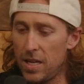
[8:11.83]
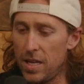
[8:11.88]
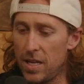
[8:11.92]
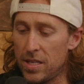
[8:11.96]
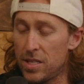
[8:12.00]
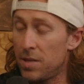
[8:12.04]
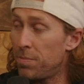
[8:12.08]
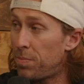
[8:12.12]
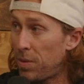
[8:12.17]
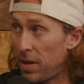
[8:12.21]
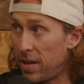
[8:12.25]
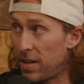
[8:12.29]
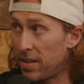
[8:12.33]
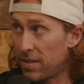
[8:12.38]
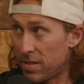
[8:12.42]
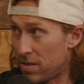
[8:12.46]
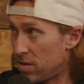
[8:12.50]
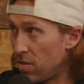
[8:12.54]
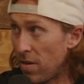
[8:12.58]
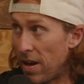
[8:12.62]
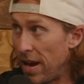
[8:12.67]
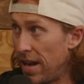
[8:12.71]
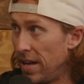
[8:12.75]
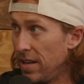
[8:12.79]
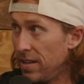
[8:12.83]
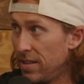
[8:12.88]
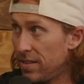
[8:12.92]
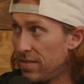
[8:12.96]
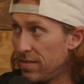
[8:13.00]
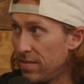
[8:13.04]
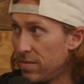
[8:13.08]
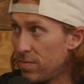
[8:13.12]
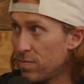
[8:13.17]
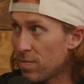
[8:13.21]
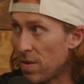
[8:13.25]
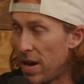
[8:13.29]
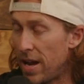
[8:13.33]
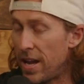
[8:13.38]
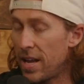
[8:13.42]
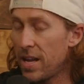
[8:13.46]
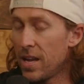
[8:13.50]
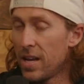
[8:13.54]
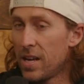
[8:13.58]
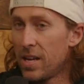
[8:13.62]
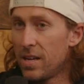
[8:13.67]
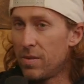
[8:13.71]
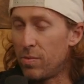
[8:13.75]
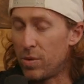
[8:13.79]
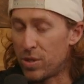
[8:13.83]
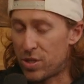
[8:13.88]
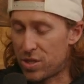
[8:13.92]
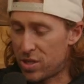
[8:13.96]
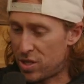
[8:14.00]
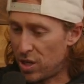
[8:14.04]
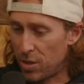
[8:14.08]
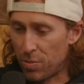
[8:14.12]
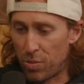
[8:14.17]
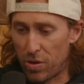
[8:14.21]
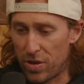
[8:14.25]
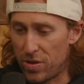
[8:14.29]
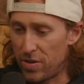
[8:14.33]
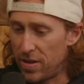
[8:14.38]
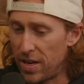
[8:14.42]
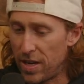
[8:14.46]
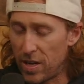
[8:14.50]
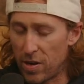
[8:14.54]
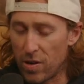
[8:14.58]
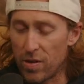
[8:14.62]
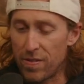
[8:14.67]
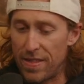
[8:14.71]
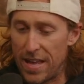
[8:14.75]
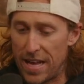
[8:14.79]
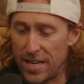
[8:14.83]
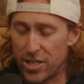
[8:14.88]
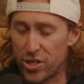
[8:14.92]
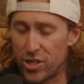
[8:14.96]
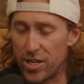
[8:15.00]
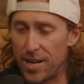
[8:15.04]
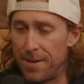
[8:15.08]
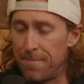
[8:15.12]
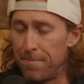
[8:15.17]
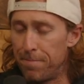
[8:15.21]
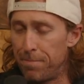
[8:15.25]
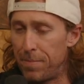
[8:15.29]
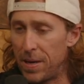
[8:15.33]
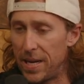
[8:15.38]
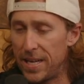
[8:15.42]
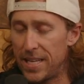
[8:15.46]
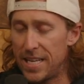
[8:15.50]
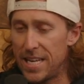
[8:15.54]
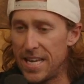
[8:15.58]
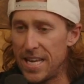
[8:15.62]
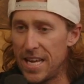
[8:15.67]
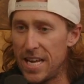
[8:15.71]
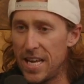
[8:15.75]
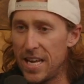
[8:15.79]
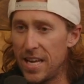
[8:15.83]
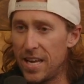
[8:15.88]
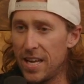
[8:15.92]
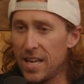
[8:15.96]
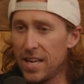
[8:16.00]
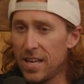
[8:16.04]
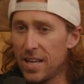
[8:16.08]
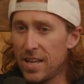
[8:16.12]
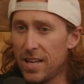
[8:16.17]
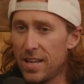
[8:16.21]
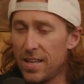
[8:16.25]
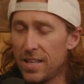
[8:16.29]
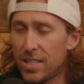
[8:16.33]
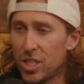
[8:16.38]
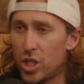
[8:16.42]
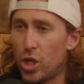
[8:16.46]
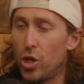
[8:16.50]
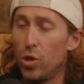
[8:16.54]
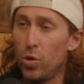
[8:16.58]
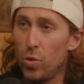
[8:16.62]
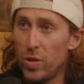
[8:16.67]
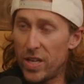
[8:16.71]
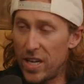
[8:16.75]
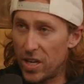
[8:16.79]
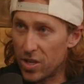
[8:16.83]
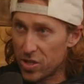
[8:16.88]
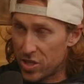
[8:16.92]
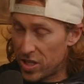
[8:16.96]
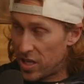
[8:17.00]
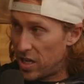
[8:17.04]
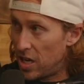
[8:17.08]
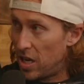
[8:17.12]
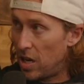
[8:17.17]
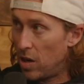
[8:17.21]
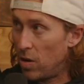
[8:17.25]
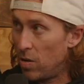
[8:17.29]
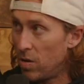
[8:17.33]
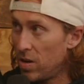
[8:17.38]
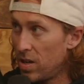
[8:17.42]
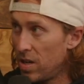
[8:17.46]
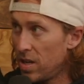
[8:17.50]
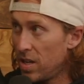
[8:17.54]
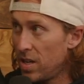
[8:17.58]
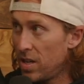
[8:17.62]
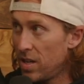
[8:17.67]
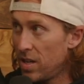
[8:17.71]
isn't playing great, right? Which, to your point, you got to earn that shit. But he, 2 years ago,